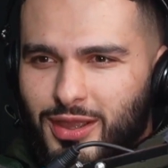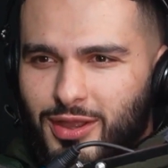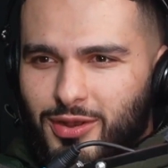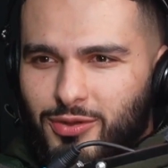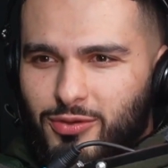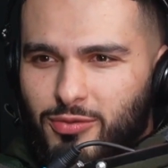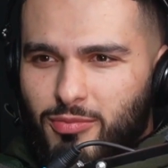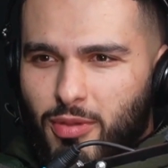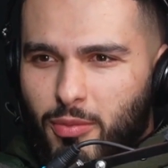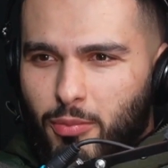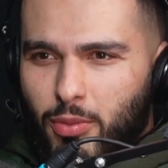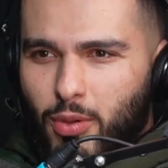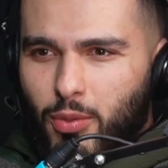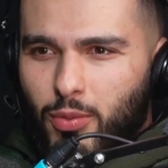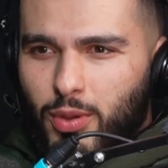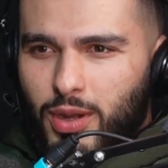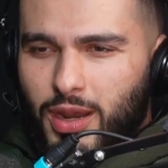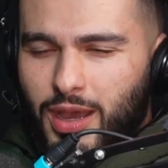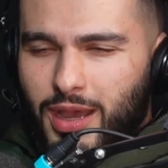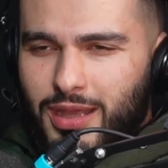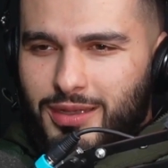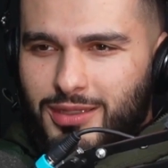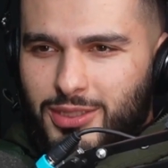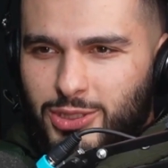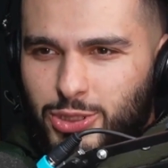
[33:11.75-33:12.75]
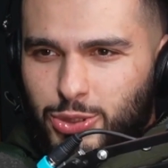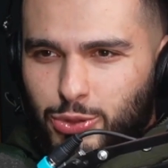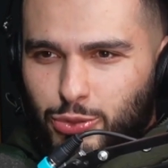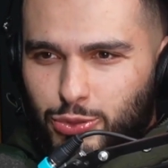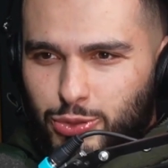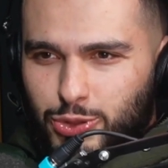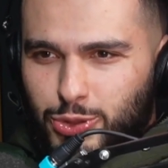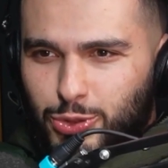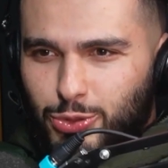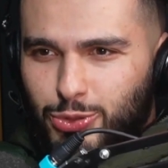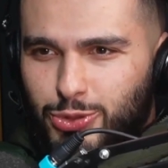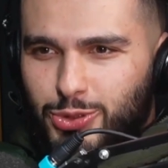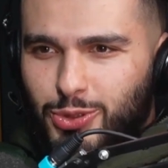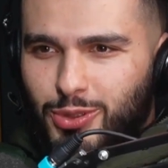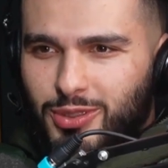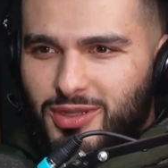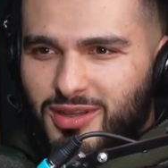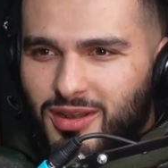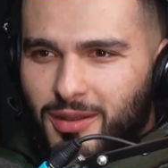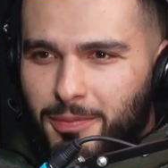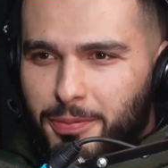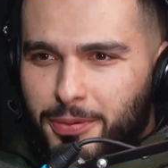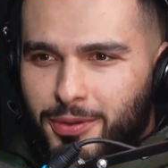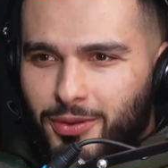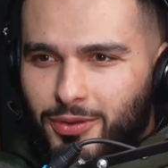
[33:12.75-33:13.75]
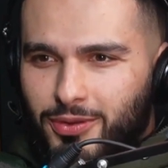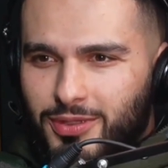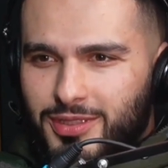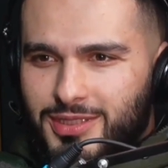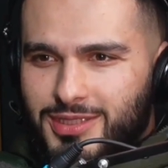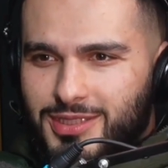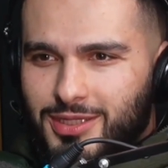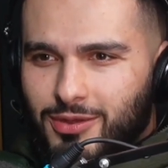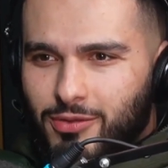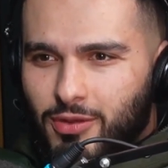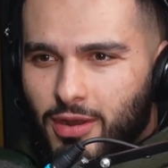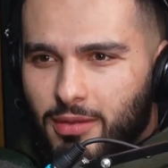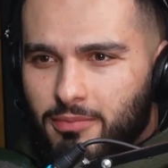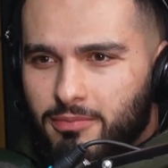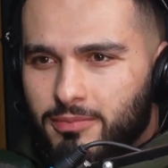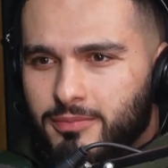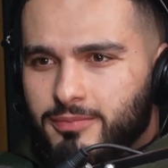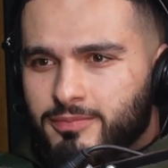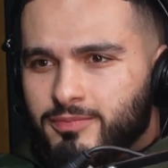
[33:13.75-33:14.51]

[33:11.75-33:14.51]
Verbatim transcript: Remember when I had the short shorts on and I put it on Instagram?